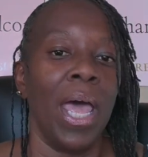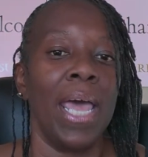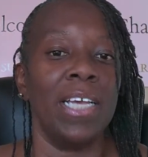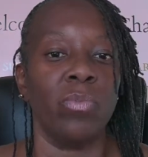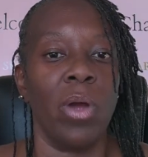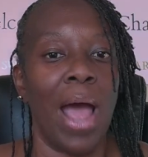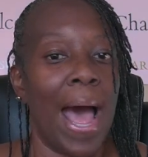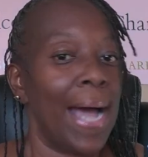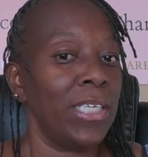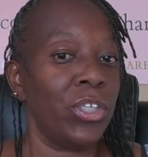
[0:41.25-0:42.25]
is where
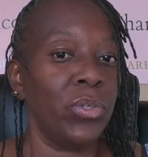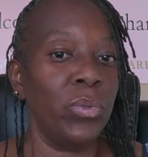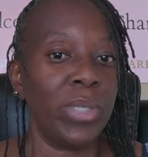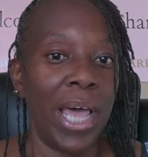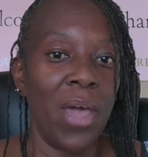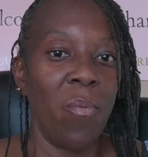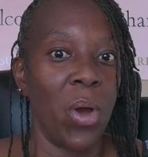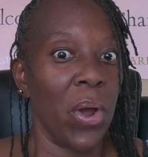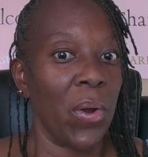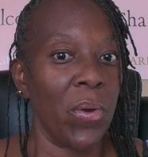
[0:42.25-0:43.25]
I choose a
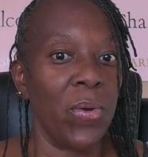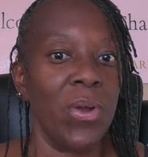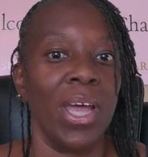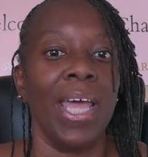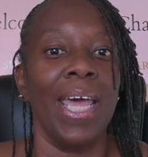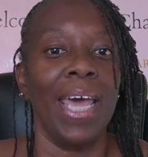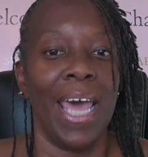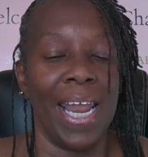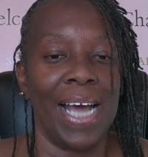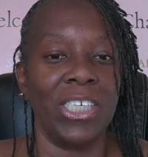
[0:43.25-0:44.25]
word
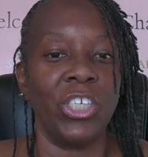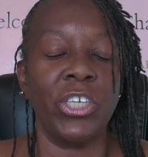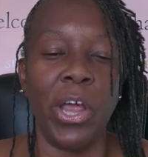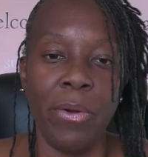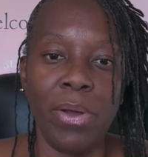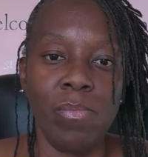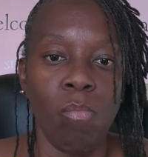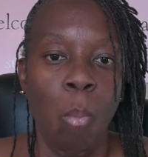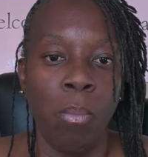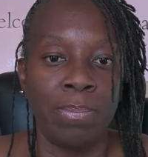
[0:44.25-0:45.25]
and I share
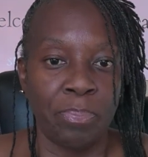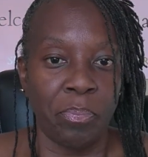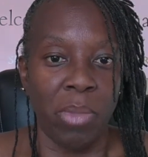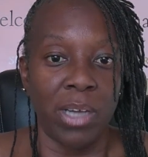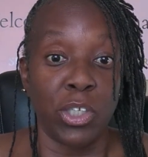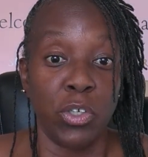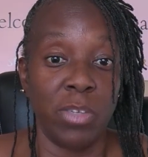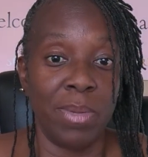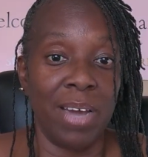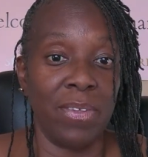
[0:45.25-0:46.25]
it.
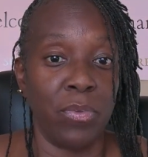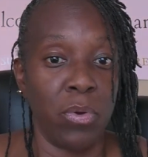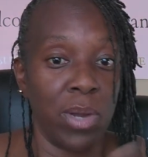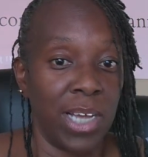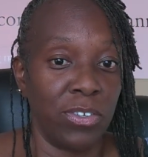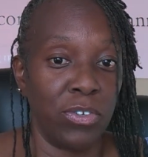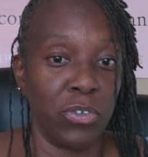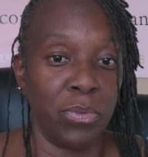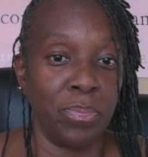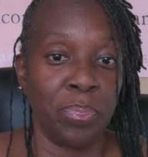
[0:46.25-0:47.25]
Excuse me, I have a throat
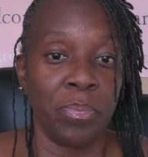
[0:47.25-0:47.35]
licensure.